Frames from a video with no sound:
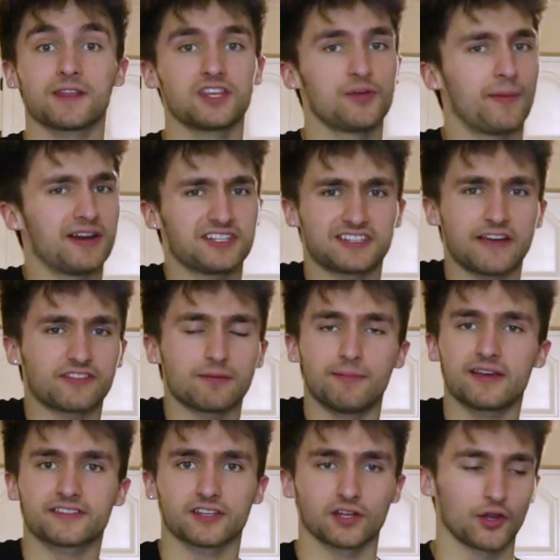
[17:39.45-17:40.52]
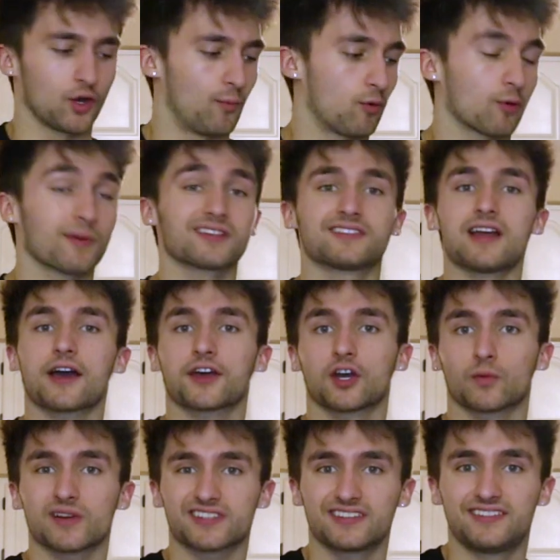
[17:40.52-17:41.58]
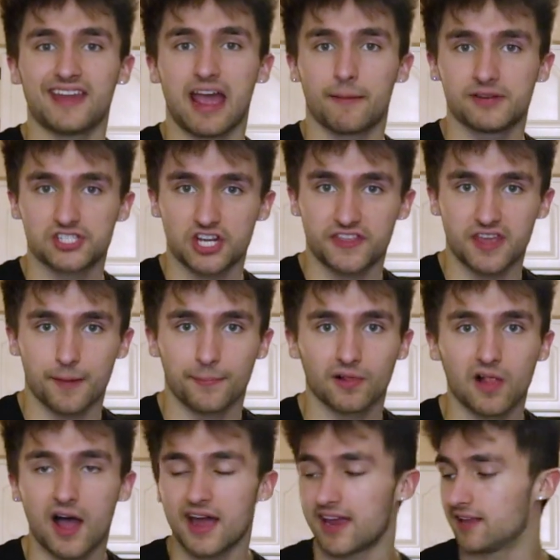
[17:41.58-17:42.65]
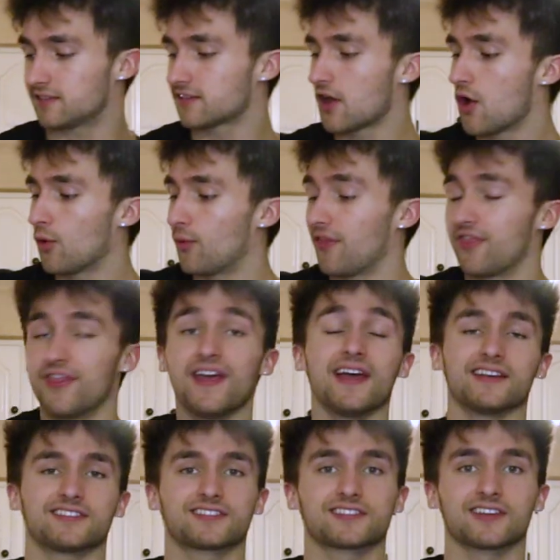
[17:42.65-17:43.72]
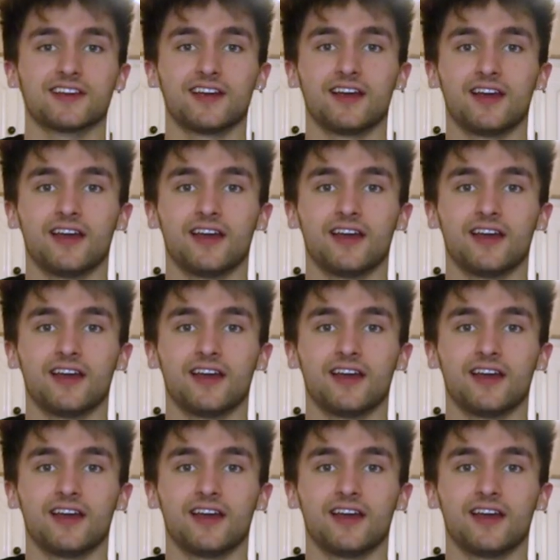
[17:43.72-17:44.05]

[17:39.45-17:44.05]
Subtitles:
You might just have to mix it a little more, but it's not gonna risk damaging the appliance. With this,